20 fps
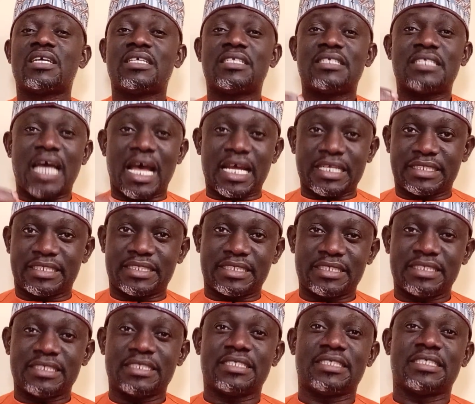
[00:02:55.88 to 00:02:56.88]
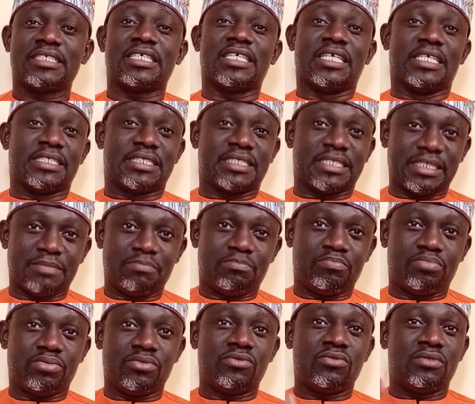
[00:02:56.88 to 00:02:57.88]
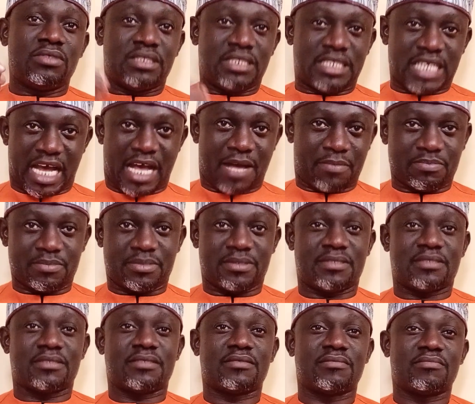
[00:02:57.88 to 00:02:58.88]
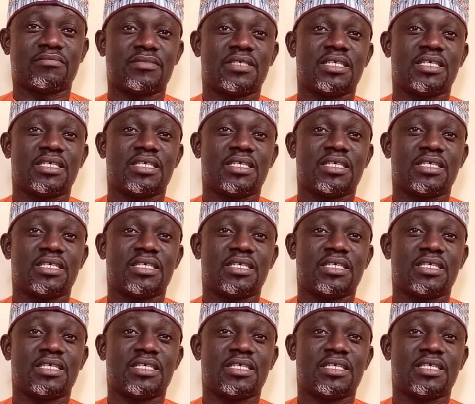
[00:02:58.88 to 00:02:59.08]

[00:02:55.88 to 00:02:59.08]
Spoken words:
That in simple terms,